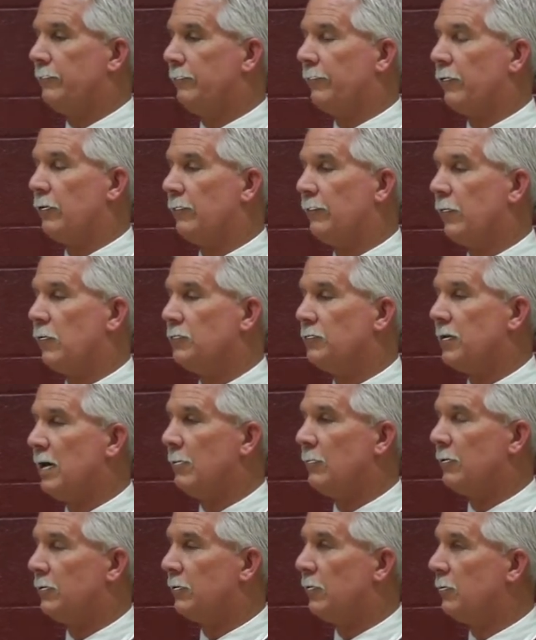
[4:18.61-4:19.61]
for the first
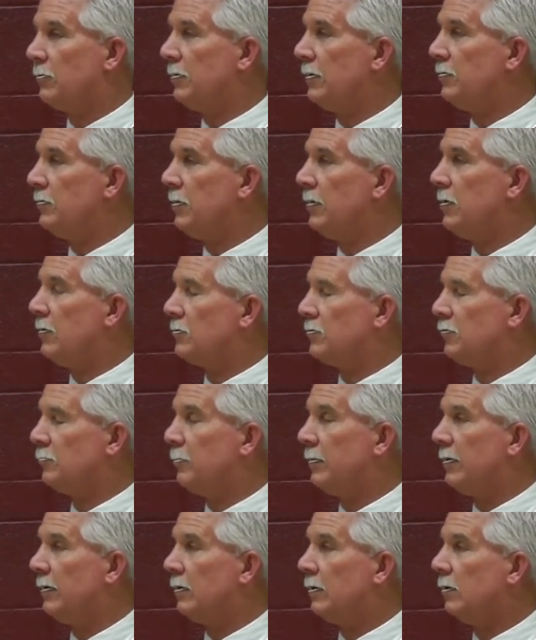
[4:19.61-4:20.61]
time in 13 years
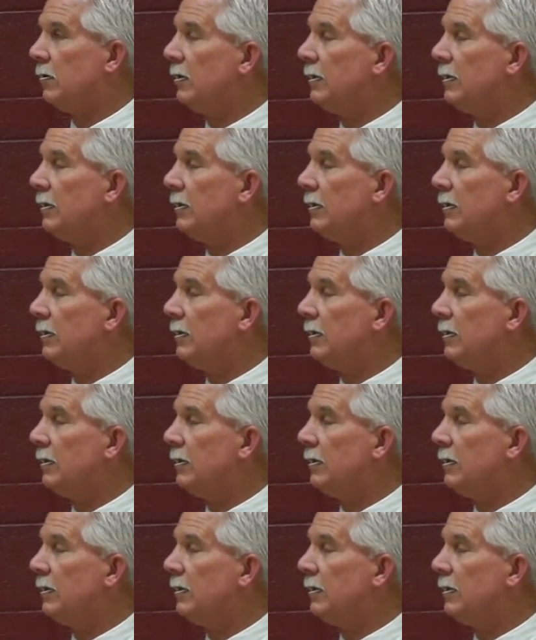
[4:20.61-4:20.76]
is being